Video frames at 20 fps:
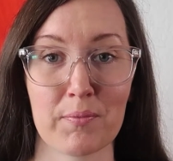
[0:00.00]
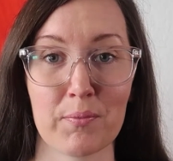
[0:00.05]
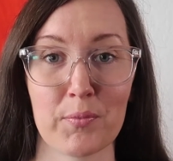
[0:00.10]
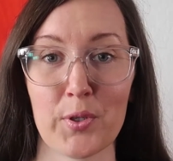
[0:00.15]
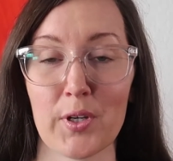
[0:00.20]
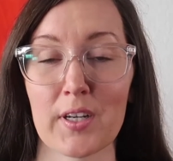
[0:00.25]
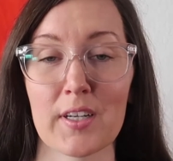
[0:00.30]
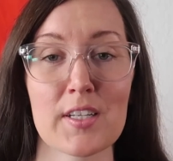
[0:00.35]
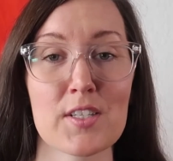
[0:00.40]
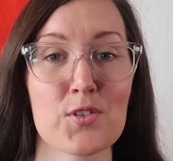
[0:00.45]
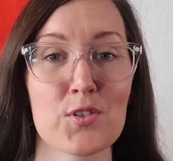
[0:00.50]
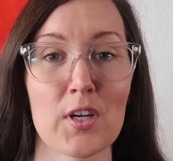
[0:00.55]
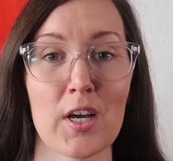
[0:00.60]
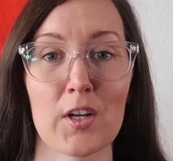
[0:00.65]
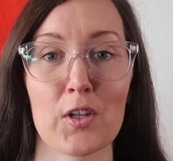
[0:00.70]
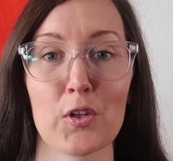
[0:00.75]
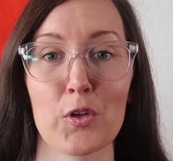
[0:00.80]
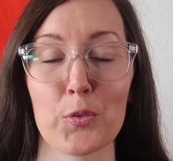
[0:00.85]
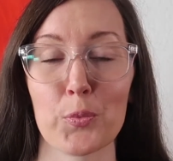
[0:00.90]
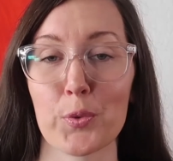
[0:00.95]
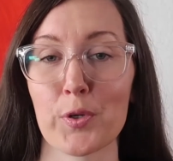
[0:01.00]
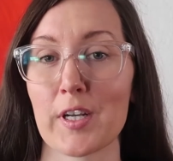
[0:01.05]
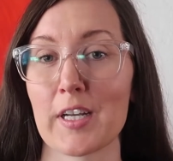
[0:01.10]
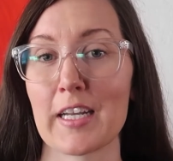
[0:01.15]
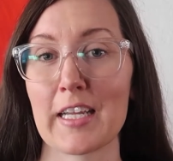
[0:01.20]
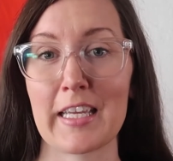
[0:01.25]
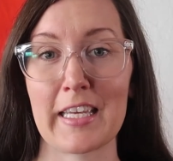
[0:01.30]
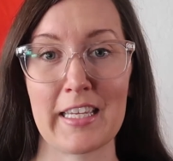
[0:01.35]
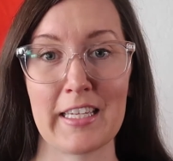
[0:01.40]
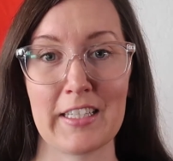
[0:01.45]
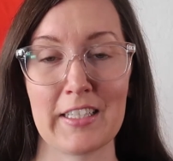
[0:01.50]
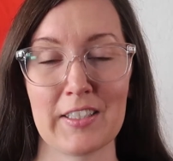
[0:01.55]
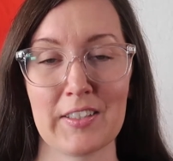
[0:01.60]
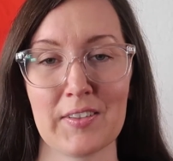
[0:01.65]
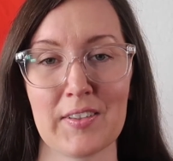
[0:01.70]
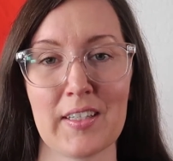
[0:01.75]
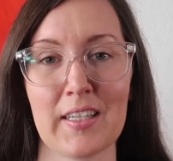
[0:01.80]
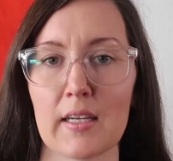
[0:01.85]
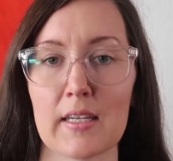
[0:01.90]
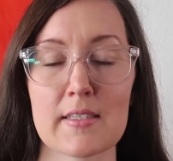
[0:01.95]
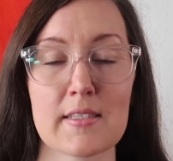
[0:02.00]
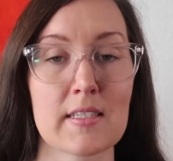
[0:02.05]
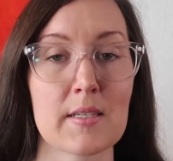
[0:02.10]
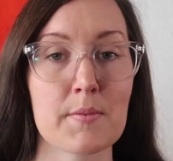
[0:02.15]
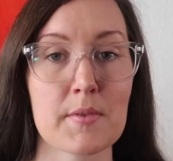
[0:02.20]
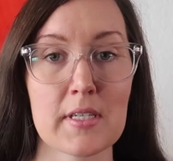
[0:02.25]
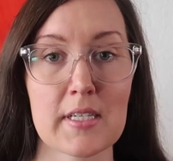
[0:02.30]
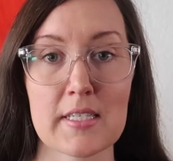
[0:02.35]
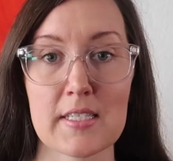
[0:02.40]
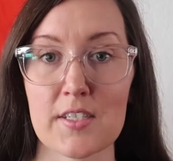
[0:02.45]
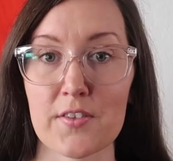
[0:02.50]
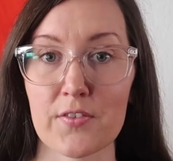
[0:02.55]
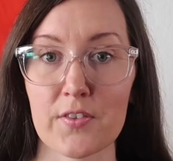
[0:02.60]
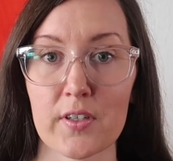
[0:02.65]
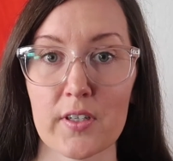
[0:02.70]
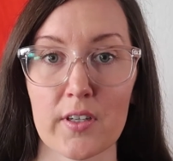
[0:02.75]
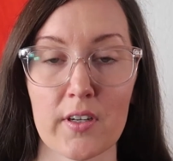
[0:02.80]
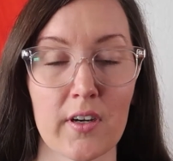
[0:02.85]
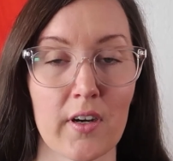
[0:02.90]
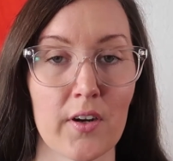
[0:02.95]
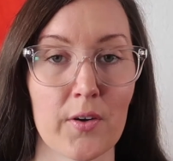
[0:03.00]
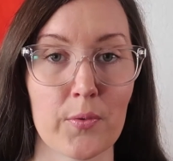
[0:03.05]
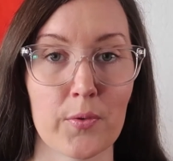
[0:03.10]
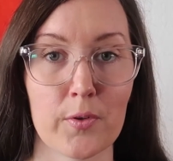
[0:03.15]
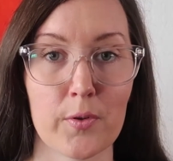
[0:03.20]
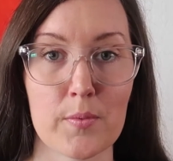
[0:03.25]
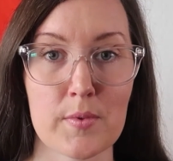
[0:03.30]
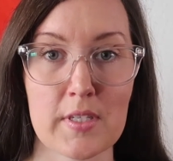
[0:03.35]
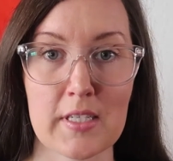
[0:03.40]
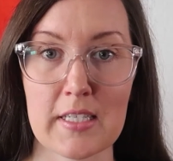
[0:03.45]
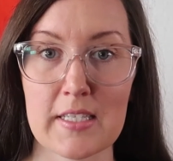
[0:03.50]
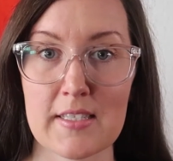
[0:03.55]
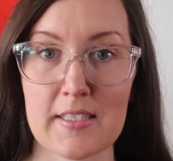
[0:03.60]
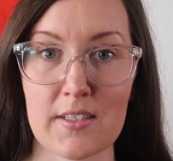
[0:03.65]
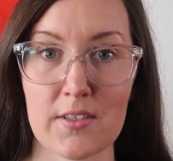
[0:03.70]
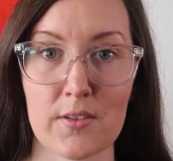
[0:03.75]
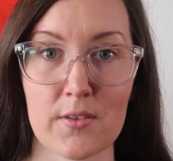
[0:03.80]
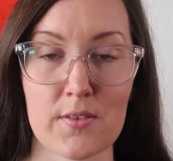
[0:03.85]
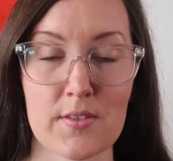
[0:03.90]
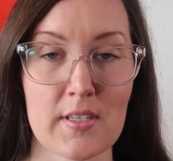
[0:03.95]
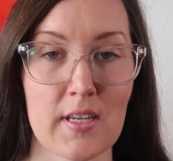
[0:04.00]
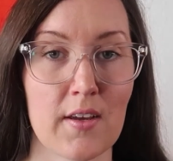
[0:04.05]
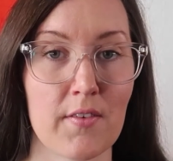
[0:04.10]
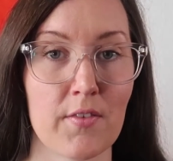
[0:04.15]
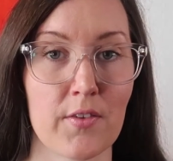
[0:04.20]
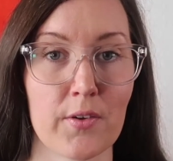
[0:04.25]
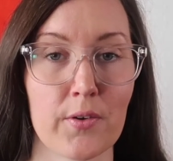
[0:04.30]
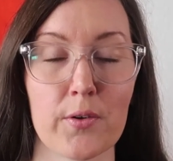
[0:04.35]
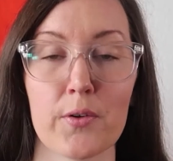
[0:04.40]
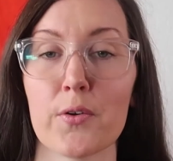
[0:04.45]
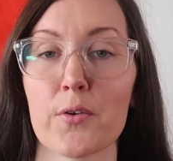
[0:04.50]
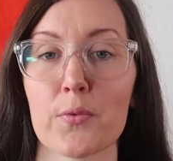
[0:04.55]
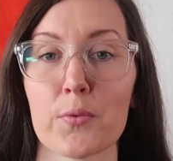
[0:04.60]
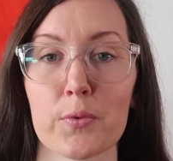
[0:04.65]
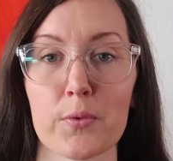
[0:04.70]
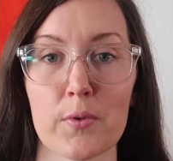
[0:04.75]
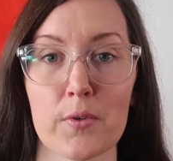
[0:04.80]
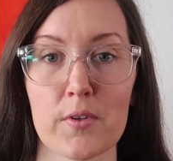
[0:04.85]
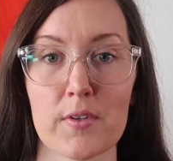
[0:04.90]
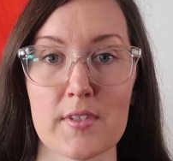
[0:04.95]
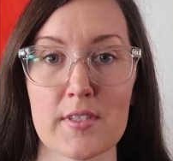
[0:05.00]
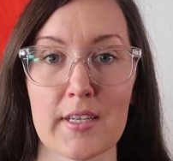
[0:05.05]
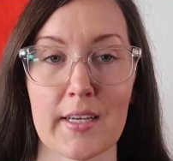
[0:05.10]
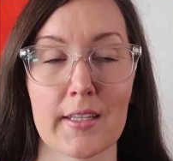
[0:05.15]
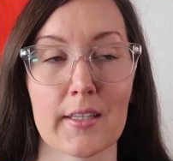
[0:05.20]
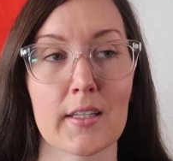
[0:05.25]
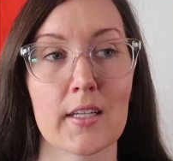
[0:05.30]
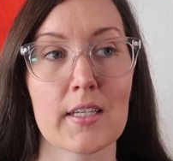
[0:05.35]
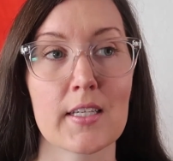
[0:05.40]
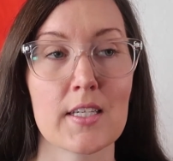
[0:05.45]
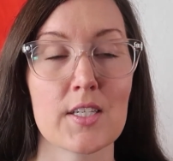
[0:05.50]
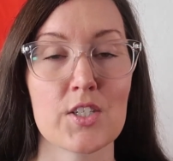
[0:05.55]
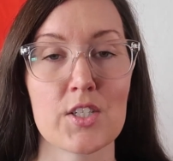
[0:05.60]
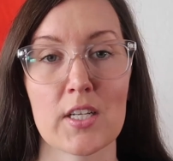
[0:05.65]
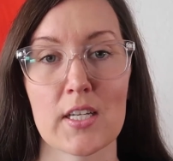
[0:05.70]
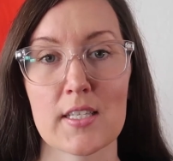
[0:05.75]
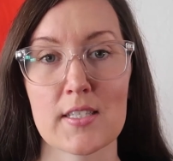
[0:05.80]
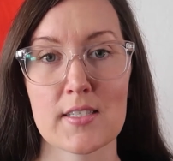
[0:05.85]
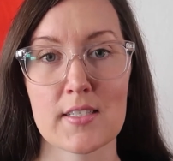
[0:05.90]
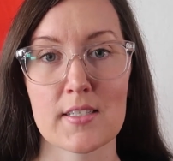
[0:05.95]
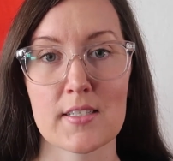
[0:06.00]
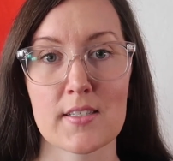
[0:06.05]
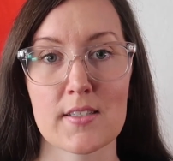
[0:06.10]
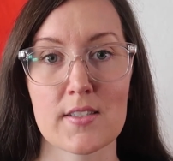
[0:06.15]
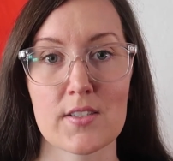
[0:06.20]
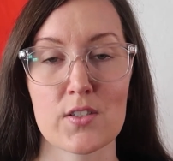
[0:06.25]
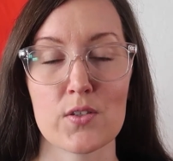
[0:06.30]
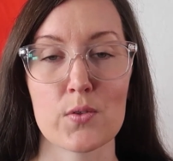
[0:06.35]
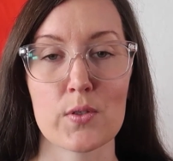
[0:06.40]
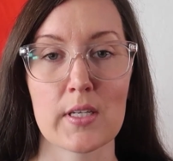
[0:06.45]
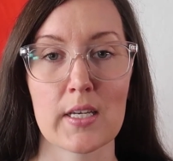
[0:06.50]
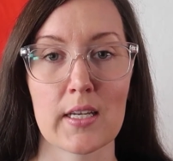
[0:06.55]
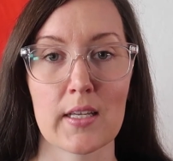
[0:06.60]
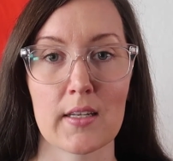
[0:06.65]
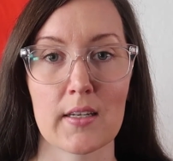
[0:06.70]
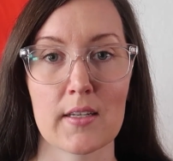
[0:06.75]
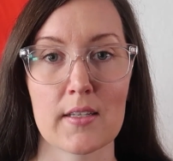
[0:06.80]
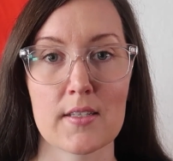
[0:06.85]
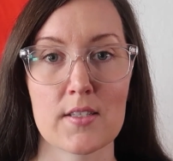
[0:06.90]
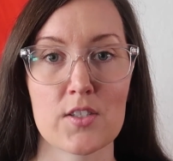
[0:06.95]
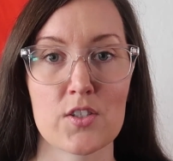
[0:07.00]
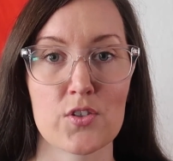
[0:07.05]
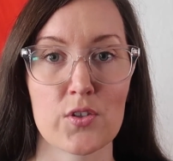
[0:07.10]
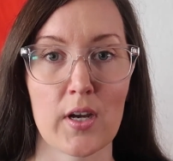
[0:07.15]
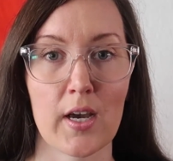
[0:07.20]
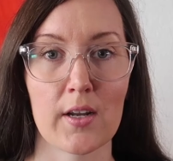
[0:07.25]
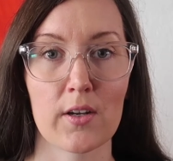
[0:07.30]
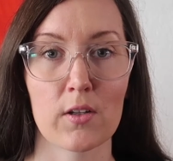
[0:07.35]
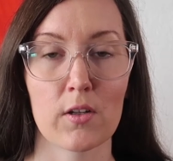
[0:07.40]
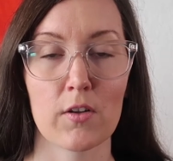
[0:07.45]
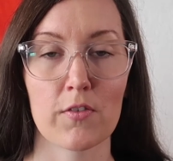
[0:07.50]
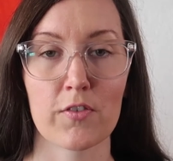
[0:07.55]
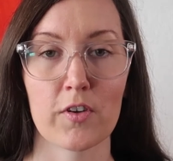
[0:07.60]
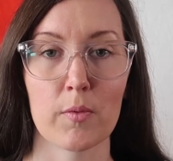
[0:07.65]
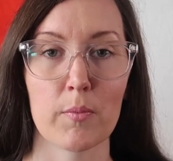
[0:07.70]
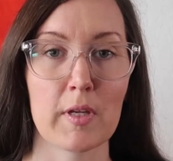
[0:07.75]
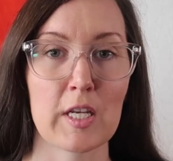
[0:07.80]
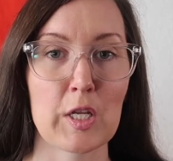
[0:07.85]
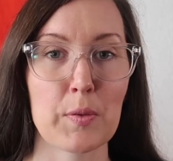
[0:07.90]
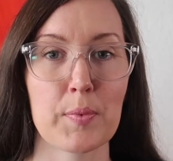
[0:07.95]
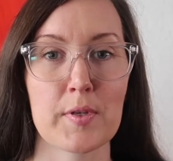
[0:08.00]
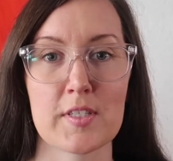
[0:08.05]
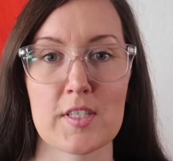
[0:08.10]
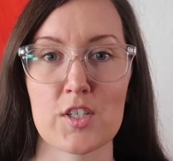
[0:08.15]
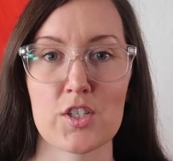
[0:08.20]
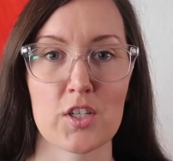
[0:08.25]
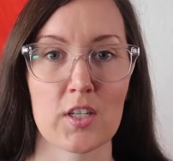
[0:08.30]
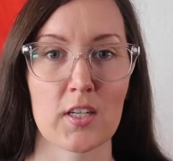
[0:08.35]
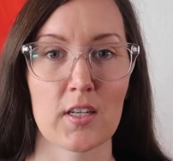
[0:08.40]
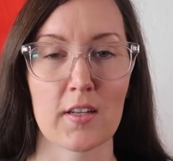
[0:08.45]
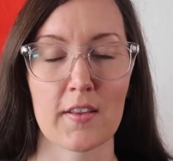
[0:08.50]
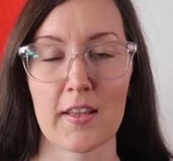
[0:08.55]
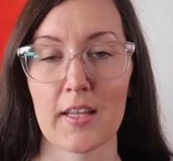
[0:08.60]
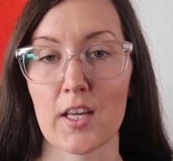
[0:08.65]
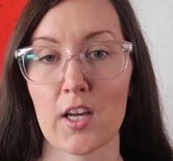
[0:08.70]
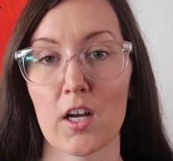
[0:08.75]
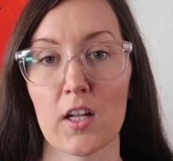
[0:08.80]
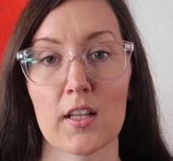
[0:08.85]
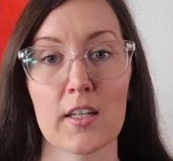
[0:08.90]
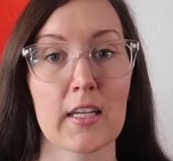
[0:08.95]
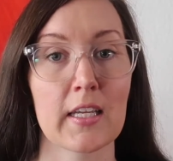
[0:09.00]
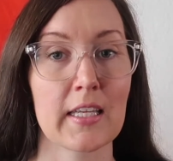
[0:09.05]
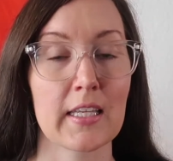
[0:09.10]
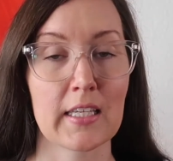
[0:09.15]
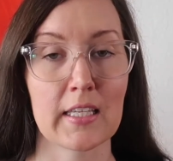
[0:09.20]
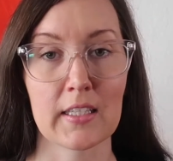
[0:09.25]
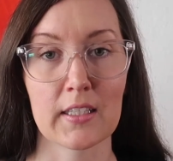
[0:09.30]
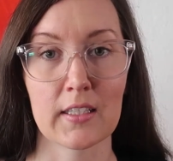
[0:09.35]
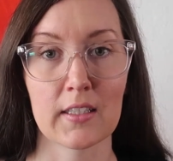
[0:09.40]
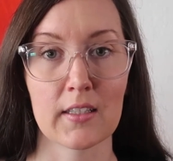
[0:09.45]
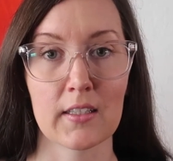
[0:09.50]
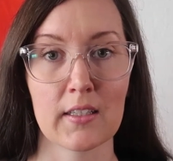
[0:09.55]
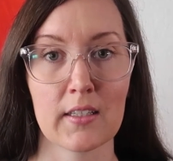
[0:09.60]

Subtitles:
Put on a straddle or put on a kill. It seems like different card rooms and casinos have their own rules. At Lucky Chances, you can straddle from any position. They call it a kill.